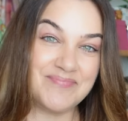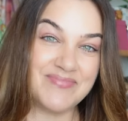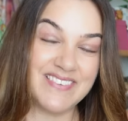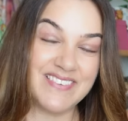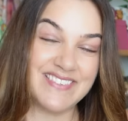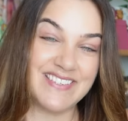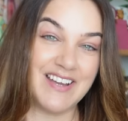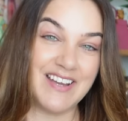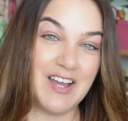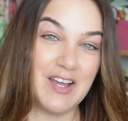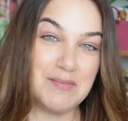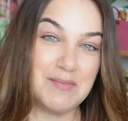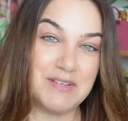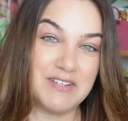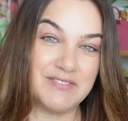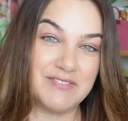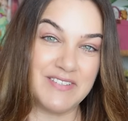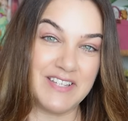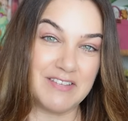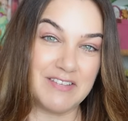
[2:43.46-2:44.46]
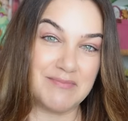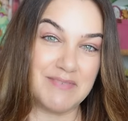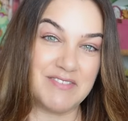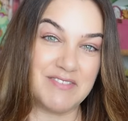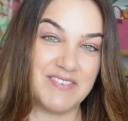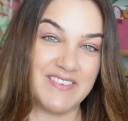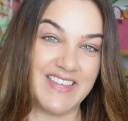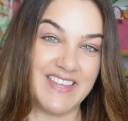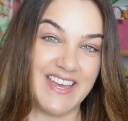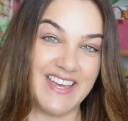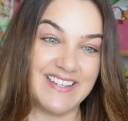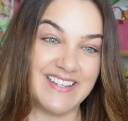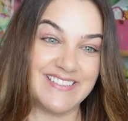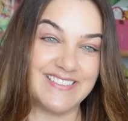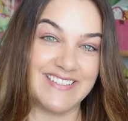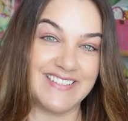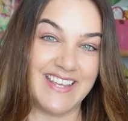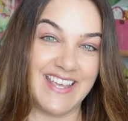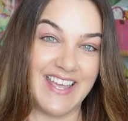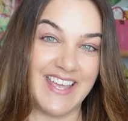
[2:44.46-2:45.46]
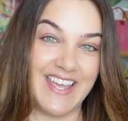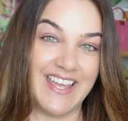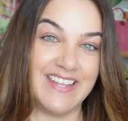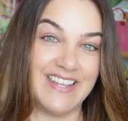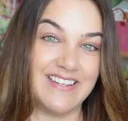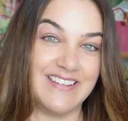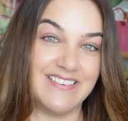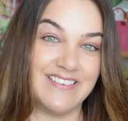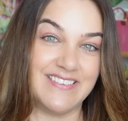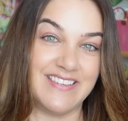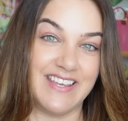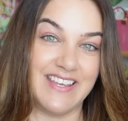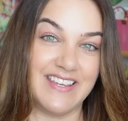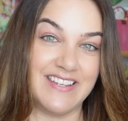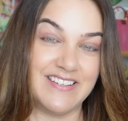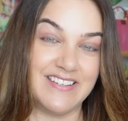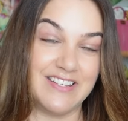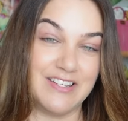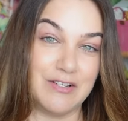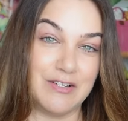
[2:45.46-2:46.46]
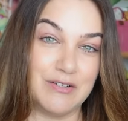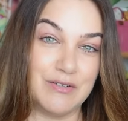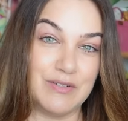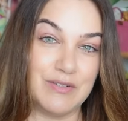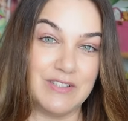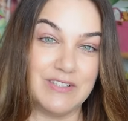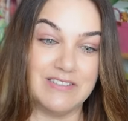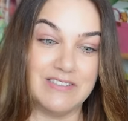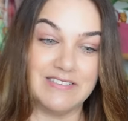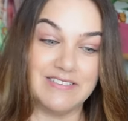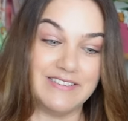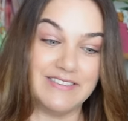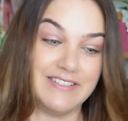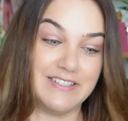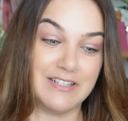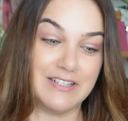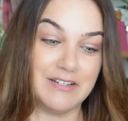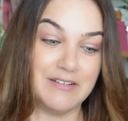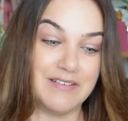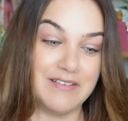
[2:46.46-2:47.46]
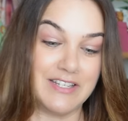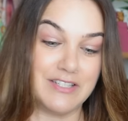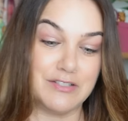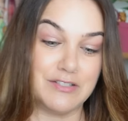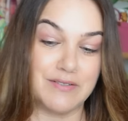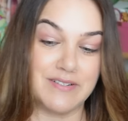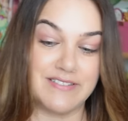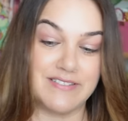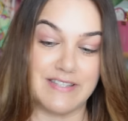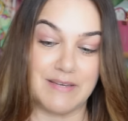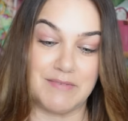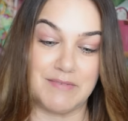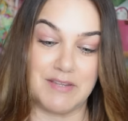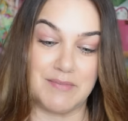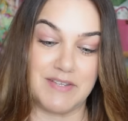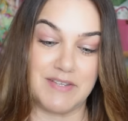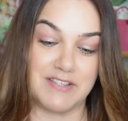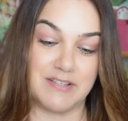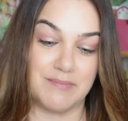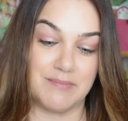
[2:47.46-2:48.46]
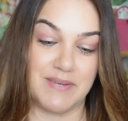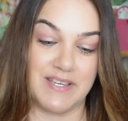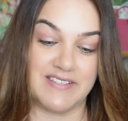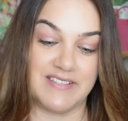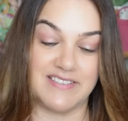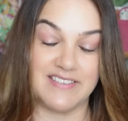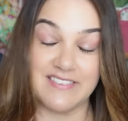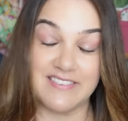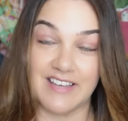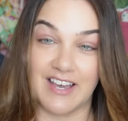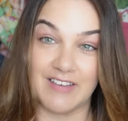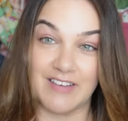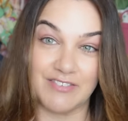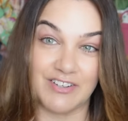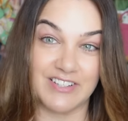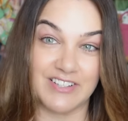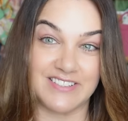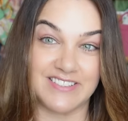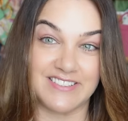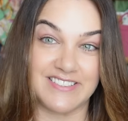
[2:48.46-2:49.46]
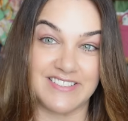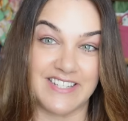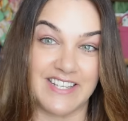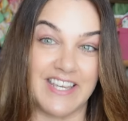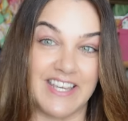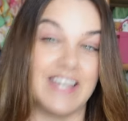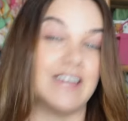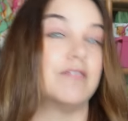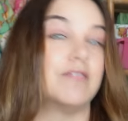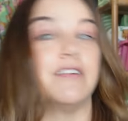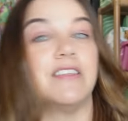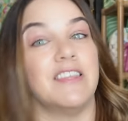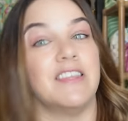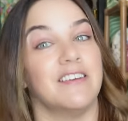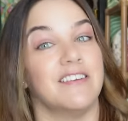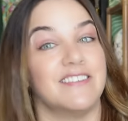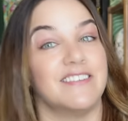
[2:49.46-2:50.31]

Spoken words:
So I hope you'll forgive me for that, and that you'll, you know, enjoy some of the bits and pieces I've got to share with you